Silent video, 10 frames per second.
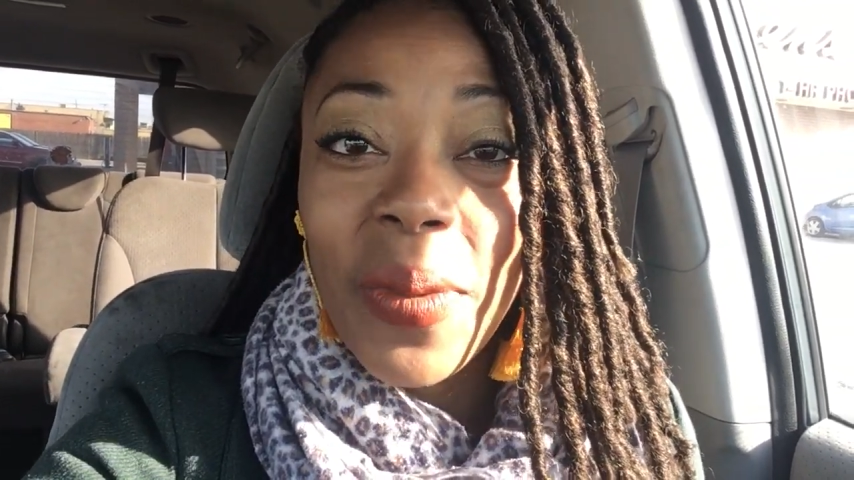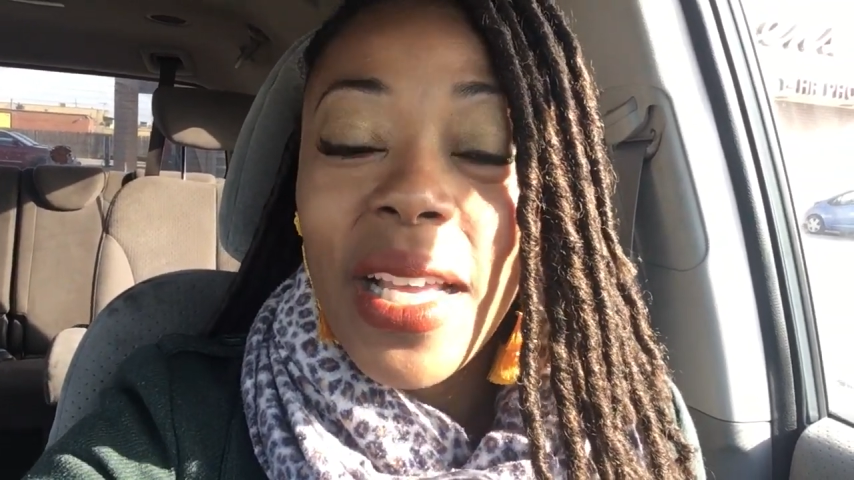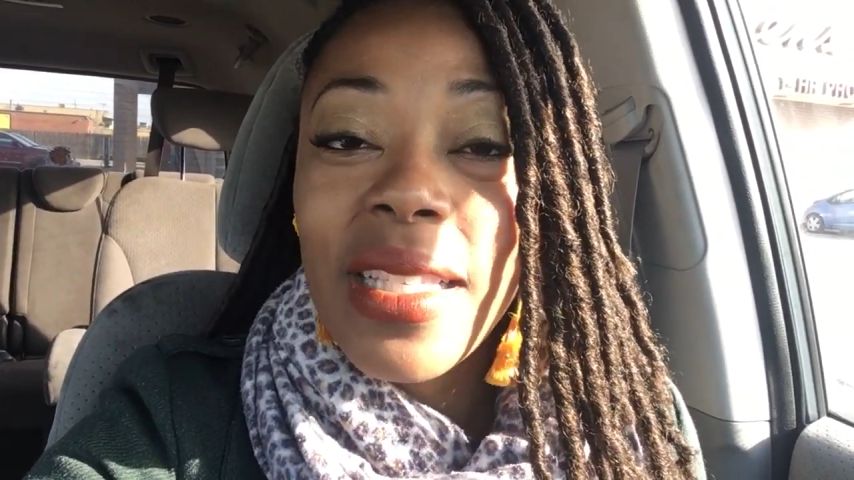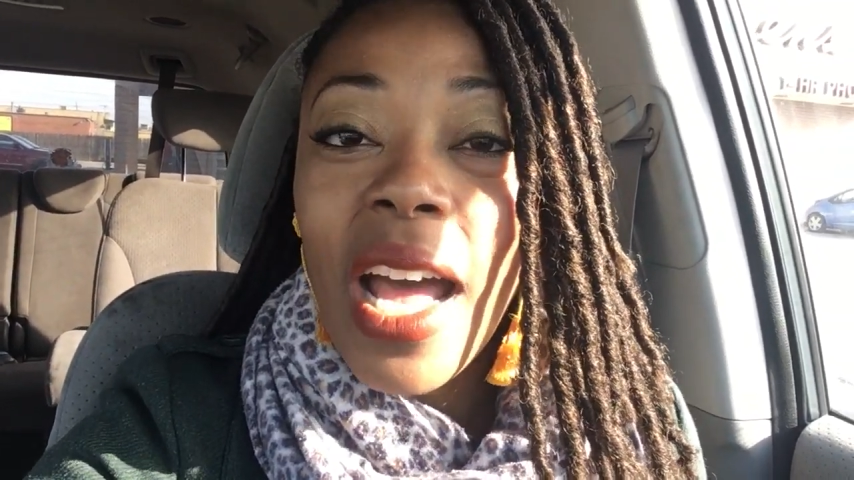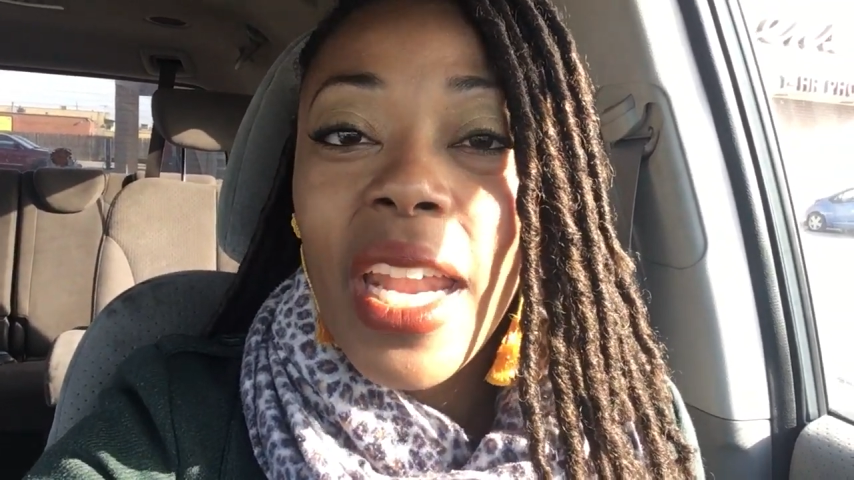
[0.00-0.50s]

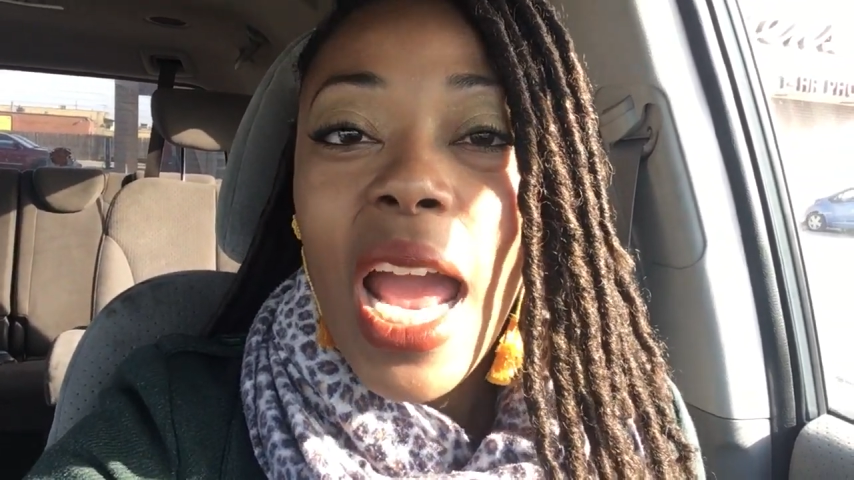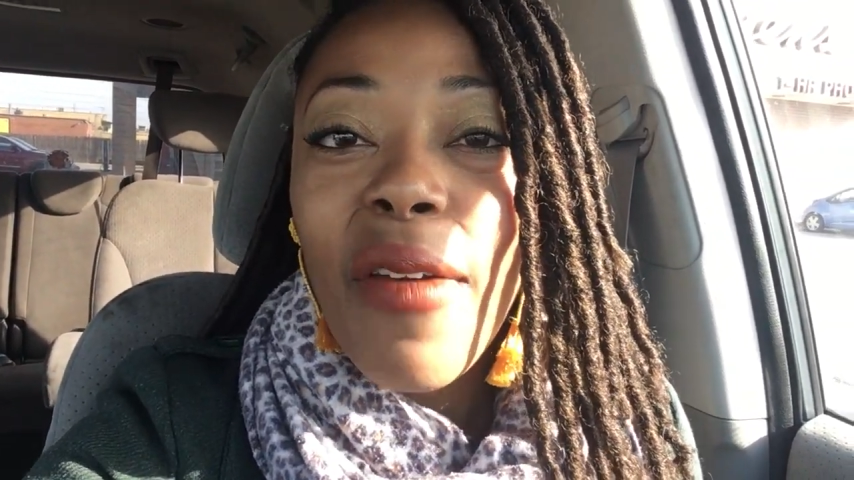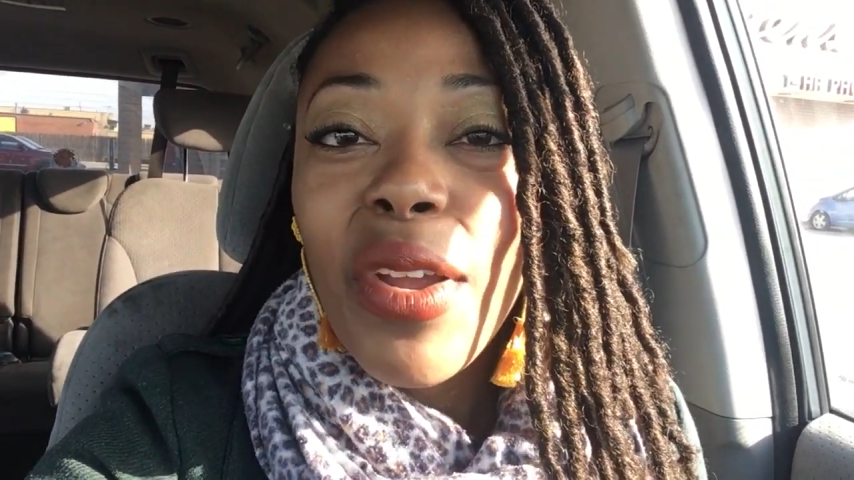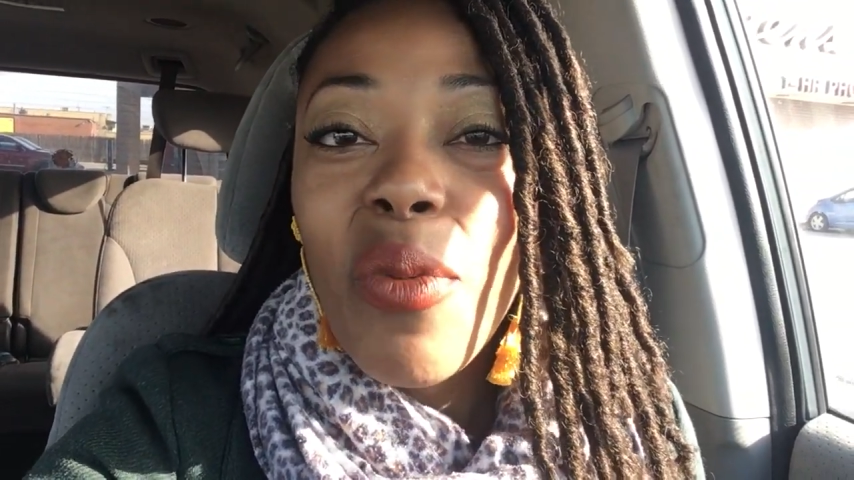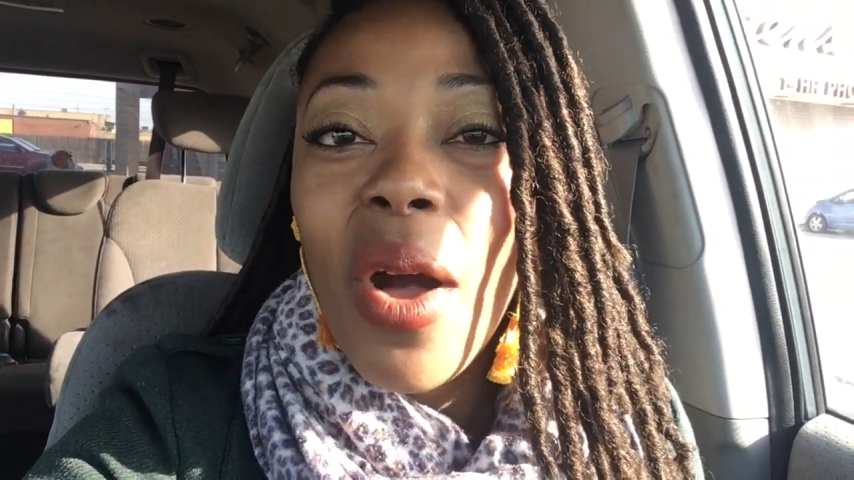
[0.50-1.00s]
because not
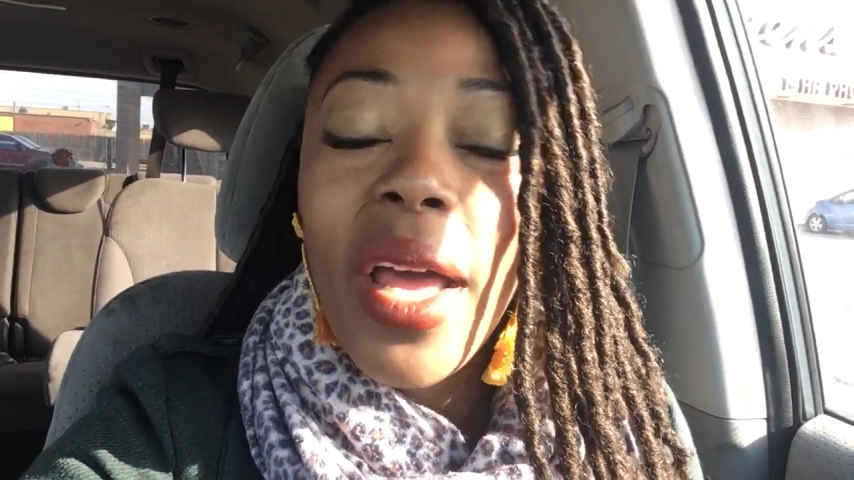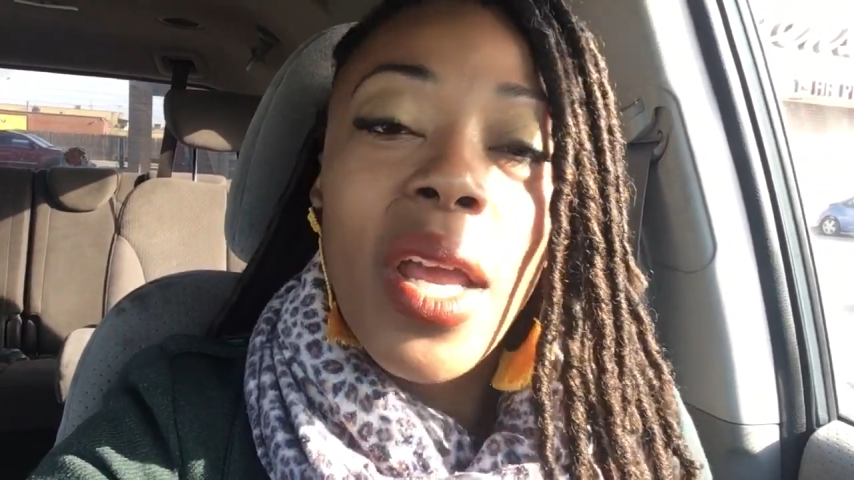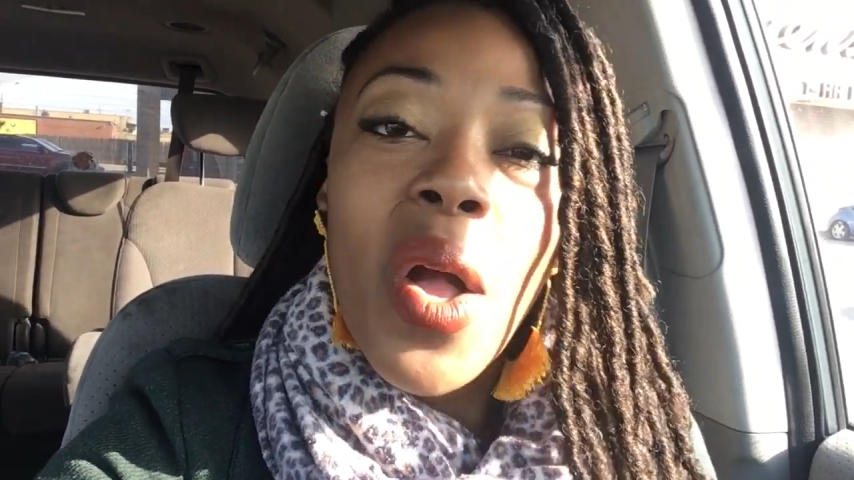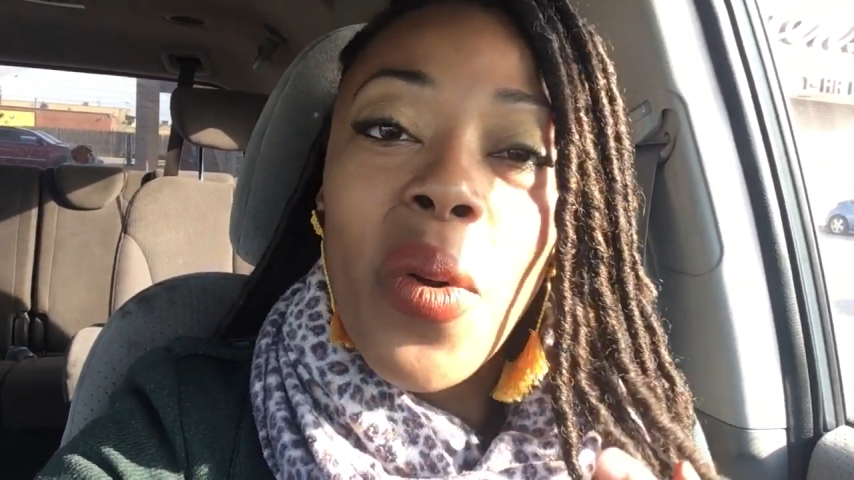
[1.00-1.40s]
everyone